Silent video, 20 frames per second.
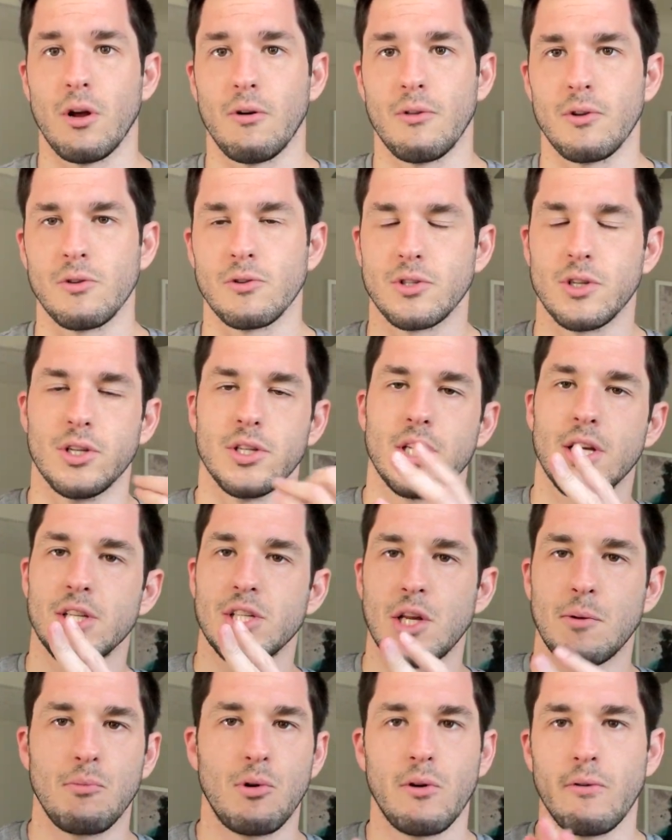There's the
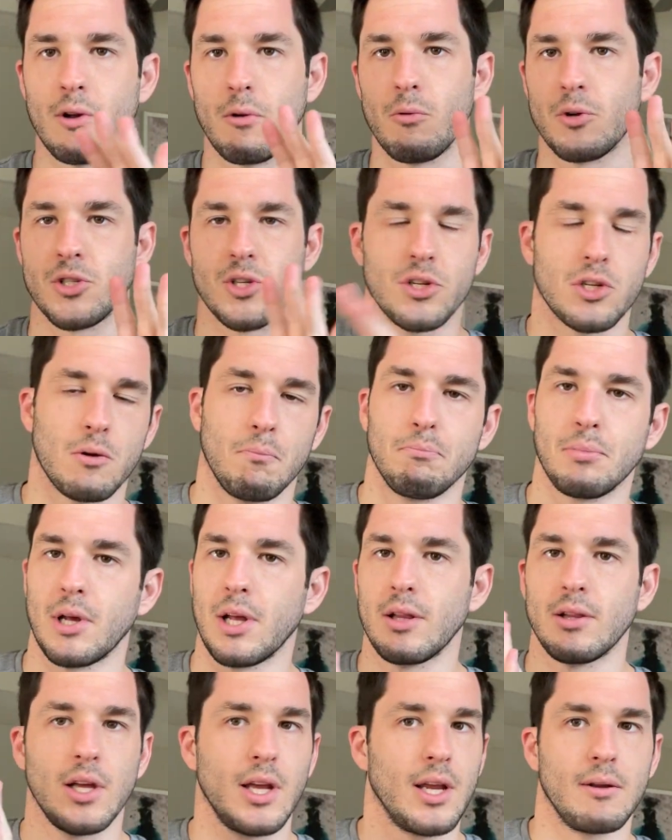Disney movie, which is
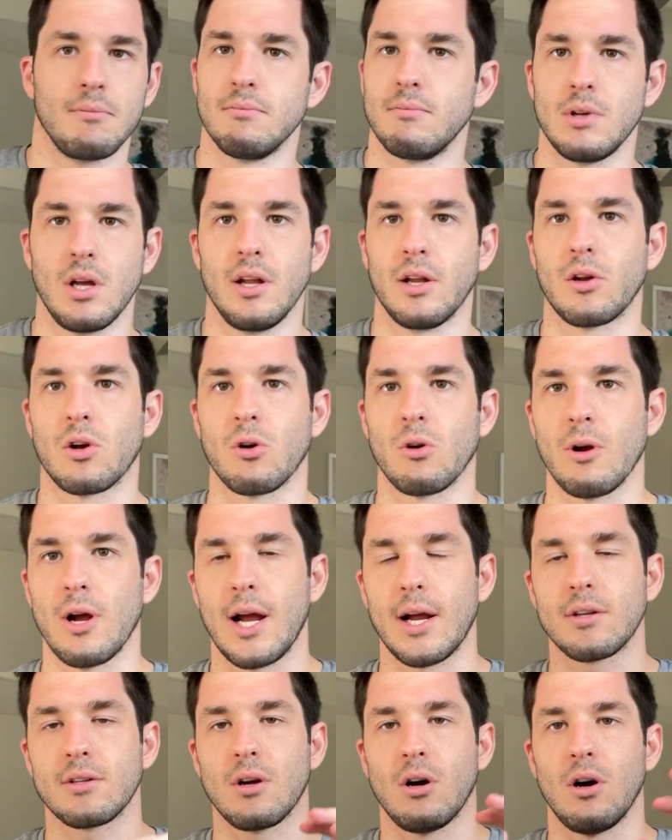completely
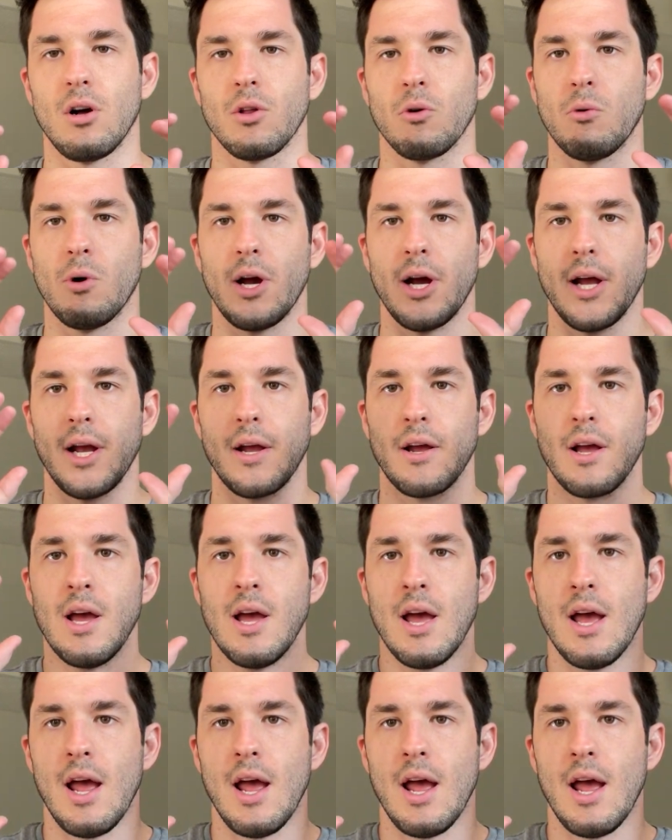incorrect all the way.